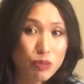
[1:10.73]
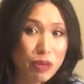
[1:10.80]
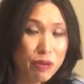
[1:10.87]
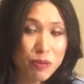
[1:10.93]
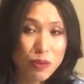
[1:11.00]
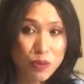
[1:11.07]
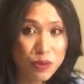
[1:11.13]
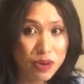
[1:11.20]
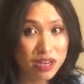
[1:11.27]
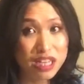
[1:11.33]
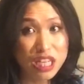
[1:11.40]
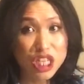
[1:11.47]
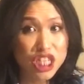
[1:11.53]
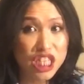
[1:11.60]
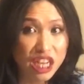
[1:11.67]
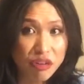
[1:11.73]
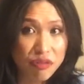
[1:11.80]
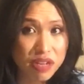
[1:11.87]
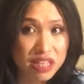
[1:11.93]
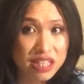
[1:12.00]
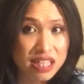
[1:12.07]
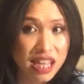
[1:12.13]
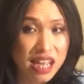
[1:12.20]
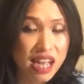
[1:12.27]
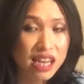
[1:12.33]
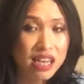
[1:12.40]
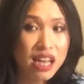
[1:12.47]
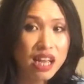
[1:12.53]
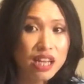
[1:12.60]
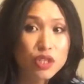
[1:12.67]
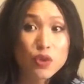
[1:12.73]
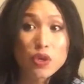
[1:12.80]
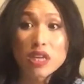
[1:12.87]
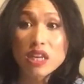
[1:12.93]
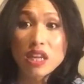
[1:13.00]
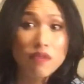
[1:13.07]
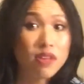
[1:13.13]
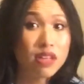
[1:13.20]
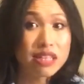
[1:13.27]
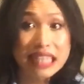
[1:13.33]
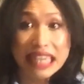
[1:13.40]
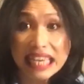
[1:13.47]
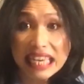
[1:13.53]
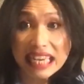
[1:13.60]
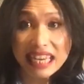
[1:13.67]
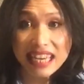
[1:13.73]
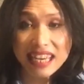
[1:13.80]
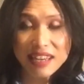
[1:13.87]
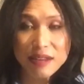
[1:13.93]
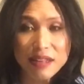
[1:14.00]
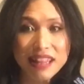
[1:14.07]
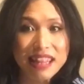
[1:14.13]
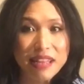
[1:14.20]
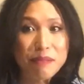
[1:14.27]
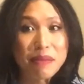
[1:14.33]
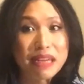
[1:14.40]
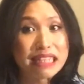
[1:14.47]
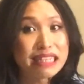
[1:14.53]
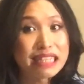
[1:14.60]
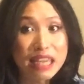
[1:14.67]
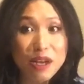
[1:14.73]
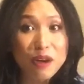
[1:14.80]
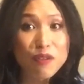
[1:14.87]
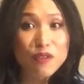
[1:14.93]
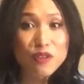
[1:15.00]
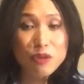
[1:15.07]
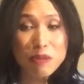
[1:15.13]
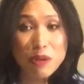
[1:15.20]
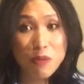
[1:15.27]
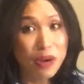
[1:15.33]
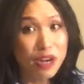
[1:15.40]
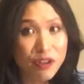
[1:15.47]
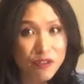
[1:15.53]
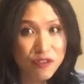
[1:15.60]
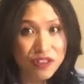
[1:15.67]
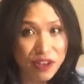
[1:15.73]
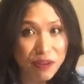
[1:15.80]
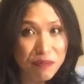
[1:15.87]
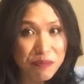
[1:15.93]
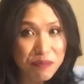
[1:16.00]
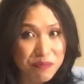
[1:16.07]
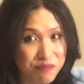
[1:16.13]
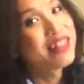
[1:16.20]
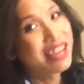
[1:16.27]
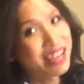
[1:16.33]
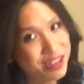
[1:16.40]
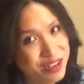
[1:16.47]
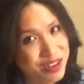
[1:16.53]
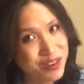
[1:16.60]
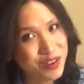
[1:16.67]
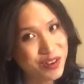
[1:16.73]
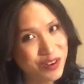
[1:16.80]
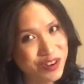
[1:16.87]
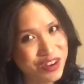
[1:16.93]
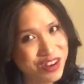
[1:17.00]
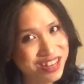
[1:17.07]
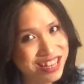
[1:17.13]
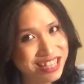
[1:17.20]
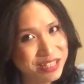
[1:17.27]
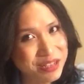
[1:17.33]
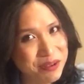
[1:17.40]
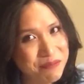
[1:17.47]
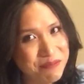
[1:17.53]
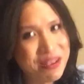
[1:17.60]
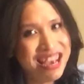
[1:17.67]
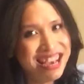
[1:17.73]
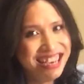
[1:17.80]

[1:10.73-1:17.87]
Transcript: people were degenerates and I should never dare, like myself, to be one of them. Thank you, colonialism.